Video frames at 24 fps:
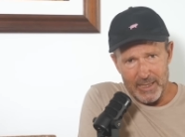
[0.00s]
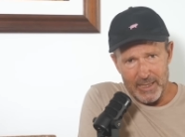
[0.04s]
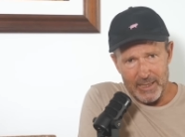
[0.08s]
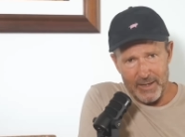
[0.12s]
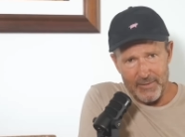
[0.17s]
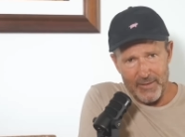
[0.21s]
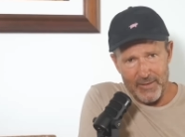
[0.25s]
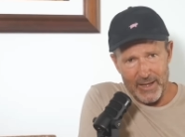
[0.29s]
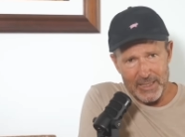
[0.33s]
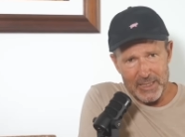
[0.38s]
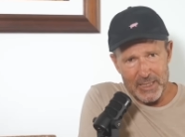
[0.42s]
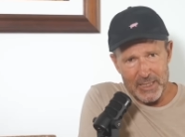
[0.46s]
Now,
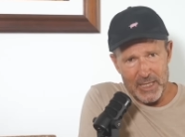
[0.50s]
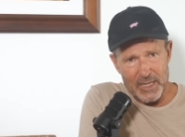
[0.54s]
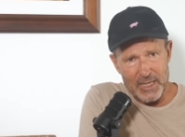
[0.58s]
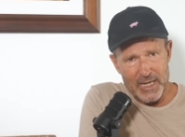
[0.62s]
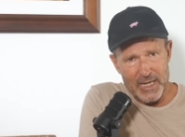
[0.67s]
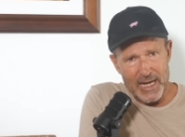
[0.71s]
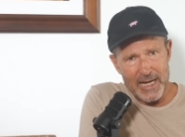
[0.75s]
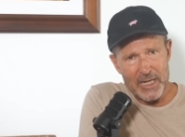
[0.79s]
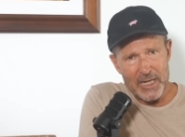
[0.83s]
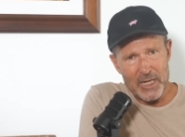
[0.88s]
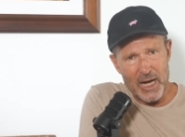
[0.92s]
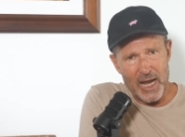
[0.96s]
that's the
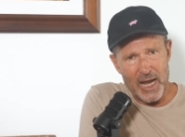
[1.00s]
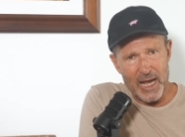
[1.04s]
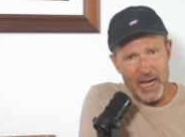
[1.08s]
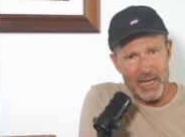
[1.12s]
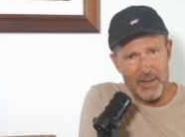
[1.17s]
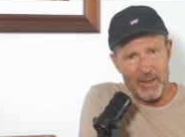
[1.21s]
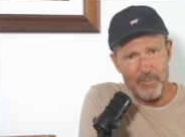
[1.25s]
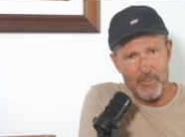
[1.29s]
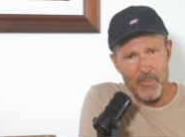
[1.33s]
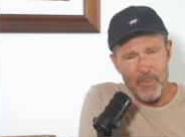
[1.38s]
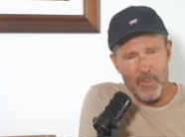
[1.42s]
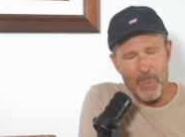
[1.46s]

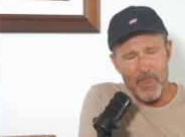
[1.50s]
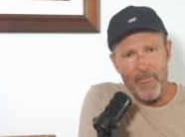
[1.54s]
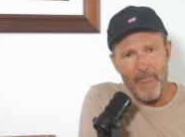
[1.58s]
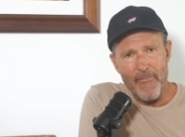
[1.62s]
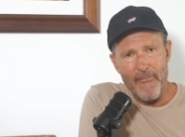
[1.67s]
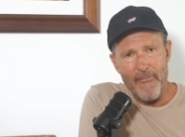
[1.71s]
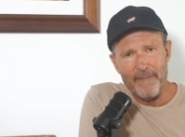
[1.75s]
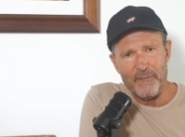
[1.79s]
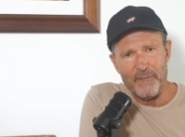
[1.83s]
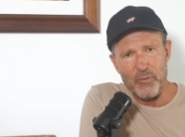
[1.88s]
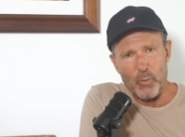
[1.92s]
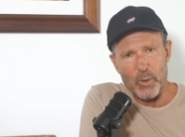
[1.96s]
nickname
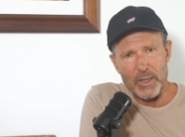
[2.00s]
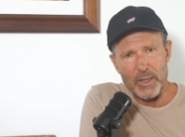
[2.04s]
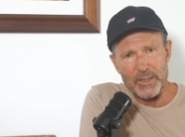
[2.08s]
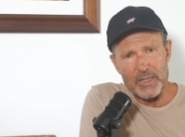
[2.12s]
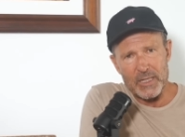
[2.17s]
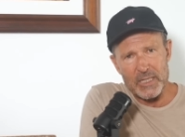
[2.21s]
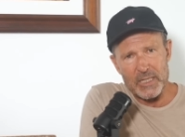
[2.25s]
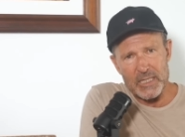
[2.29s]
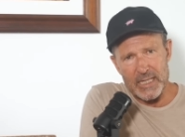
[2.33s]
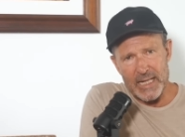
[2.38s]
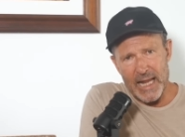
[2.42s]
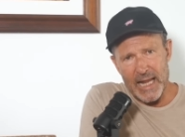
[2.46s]
for when
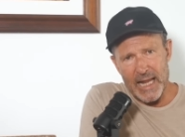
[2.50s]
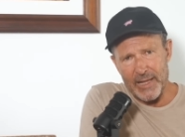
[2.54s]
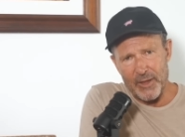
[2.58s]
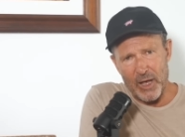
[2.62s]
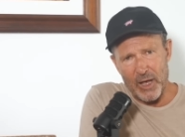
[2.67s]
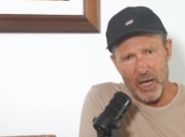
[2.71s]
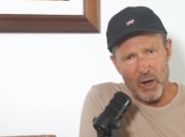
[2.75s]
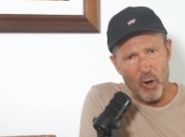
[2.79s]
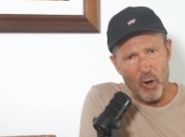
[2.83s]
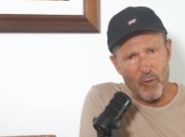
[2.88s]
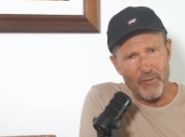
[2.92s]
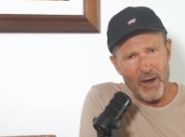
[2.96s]
the
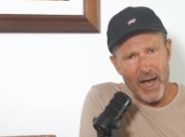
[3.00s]
slather of